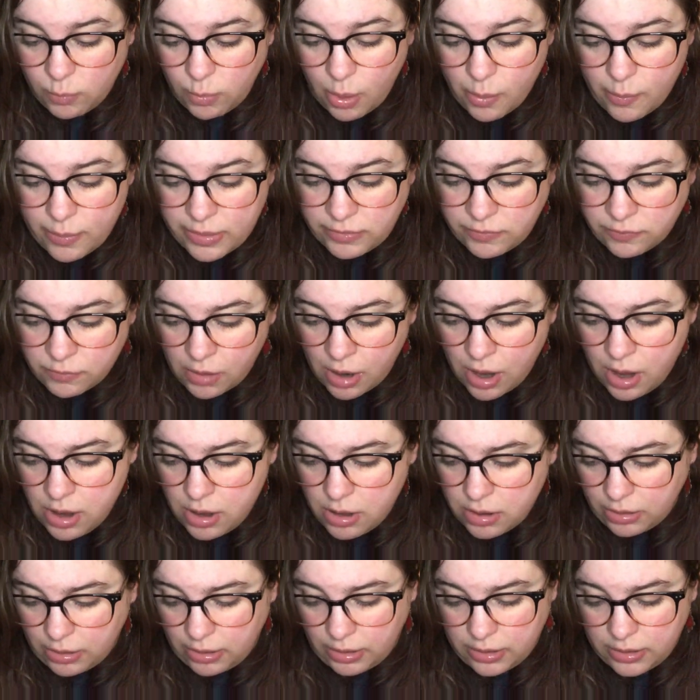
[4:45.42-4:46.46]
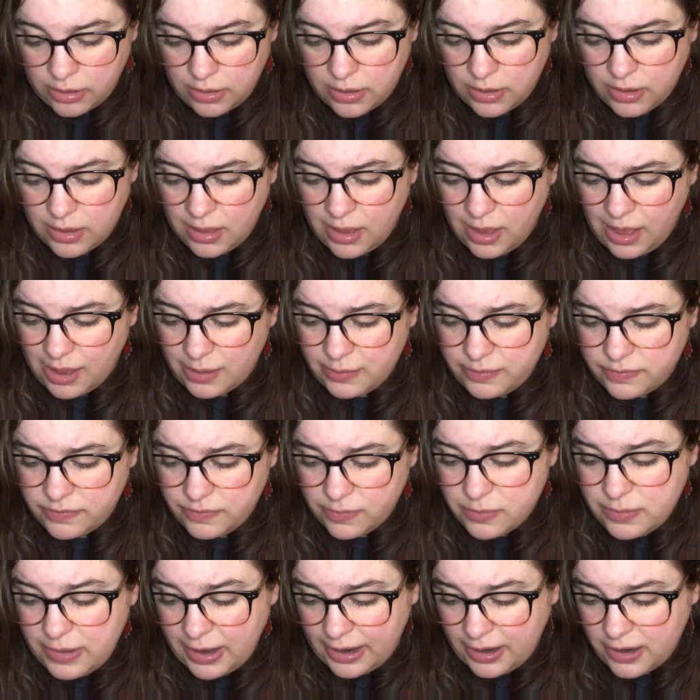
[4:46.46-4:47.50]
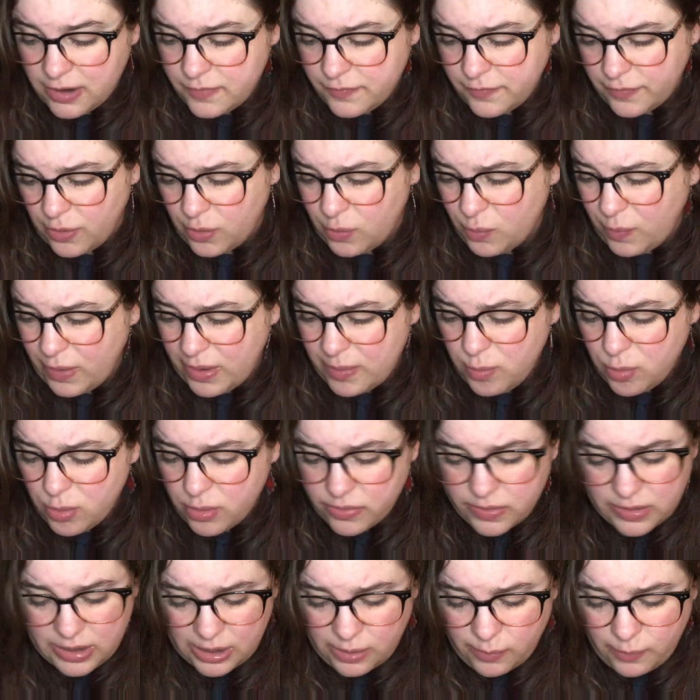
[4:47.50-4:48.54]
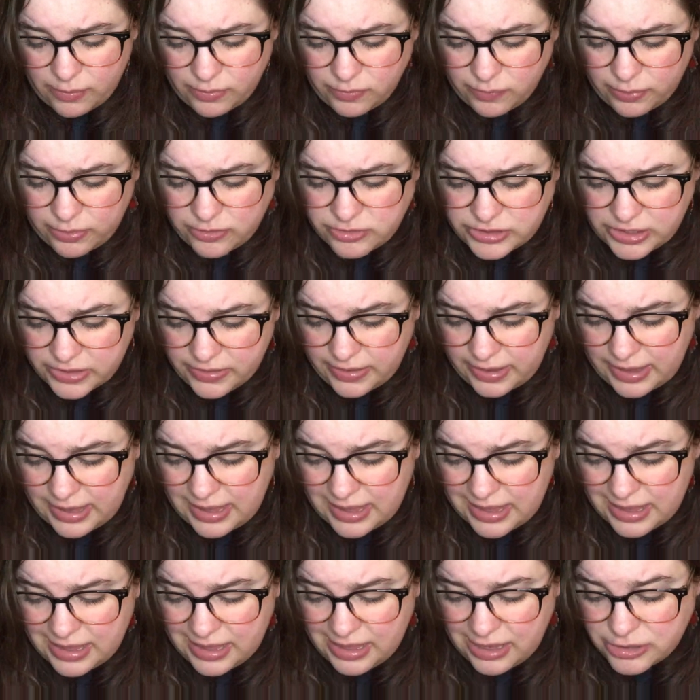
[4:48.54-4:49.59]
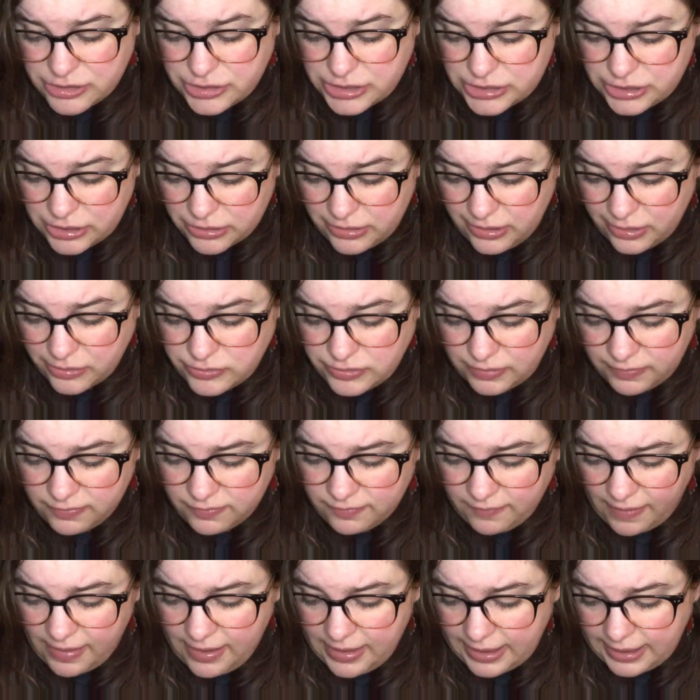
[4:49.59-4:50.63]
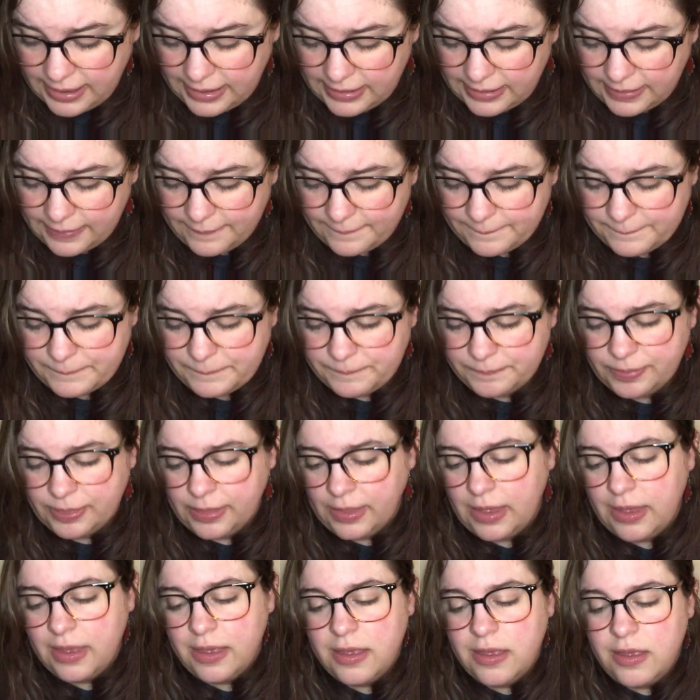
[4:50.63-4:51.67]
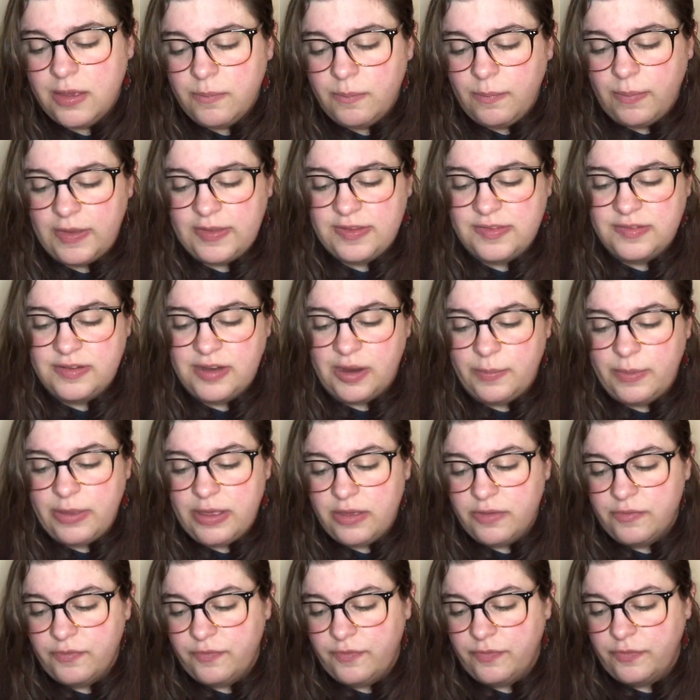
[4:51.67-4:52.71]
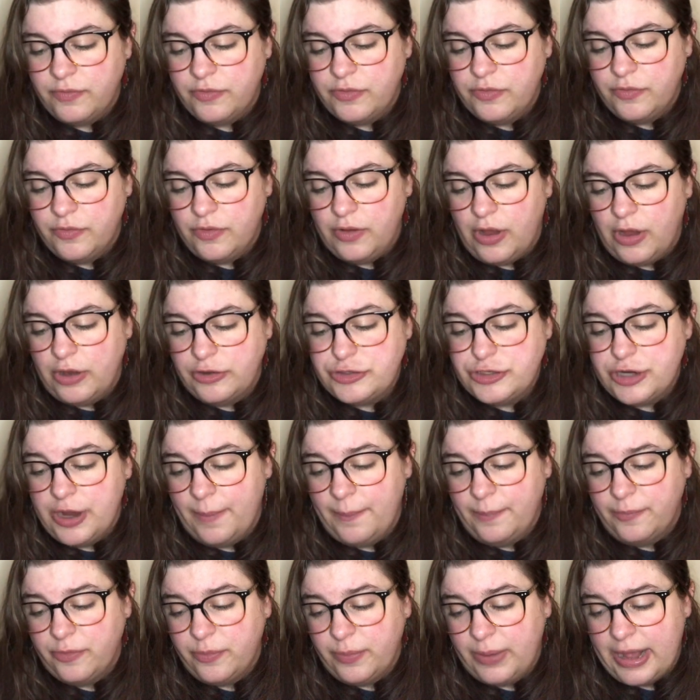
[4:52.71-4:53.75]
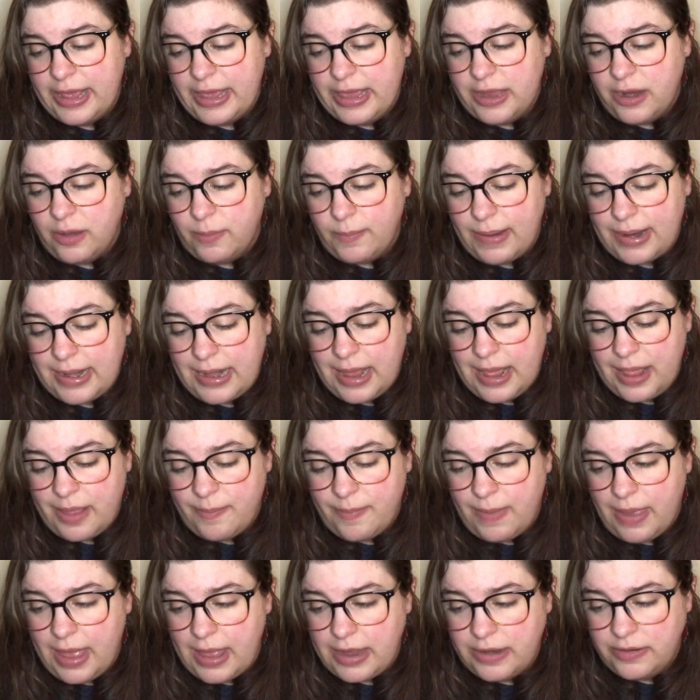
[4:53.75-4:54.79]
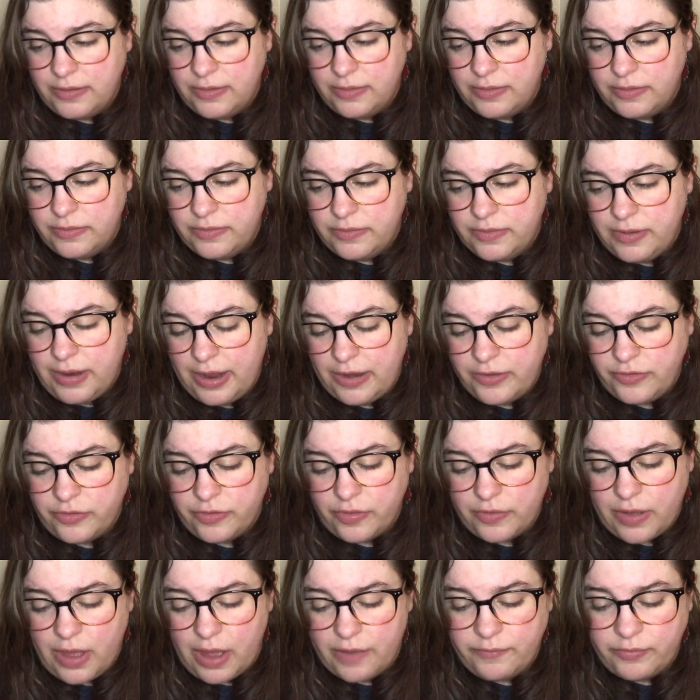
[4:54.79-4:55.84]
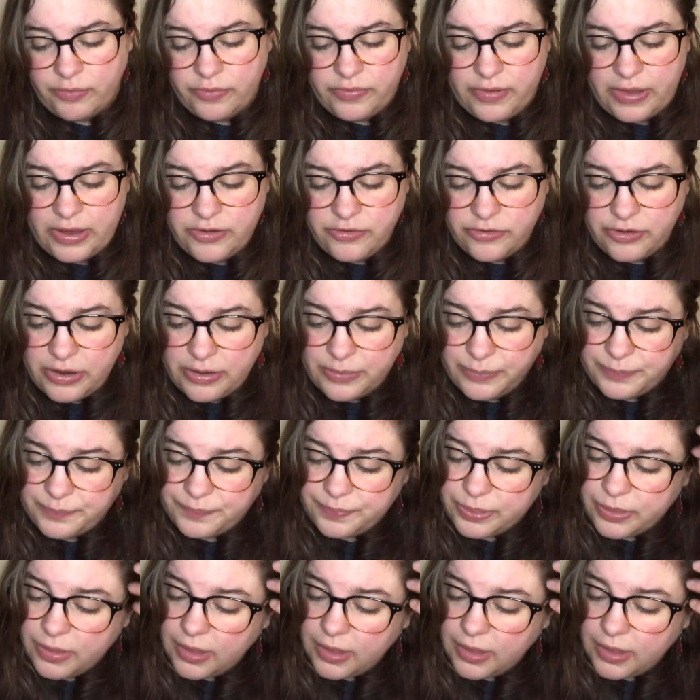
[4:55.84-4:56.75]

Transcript: What went wrong? I was so careful, way more than I was with Jilly, and she turned out just fine. My stomach uh, jumps when I hear my name and enter the conversation.